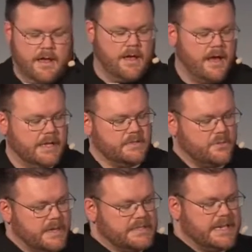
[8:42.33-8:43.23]
I told
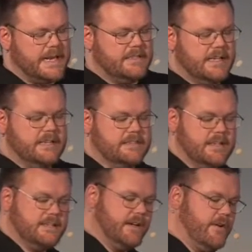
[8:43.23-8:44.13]
my teenage niece
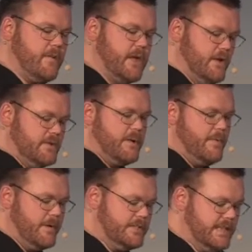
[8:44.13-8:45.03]
to go get me a newspaper.
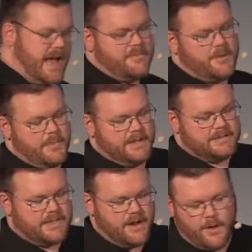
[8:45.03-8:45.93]
She laughed at me and
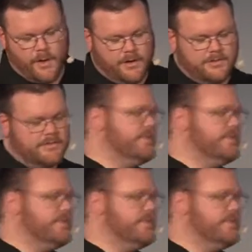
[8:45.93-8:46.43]
said, "Oh, uncle, you're